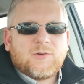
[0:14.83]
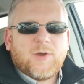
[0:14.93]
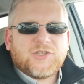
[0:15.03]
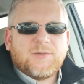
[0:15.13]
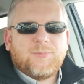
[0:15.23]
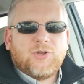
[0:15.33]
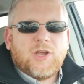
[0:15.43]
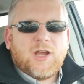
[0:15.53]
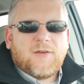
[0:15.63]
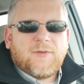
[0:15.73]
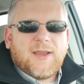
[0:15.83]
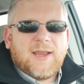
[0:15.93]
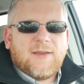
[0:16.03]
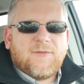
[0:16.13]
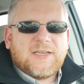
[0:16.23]
Question pulled off
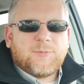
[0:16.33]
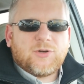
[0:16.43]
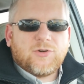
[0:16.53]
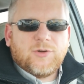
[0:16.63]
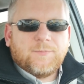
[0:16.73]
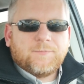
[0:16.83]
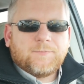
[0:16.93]
a Facebook group.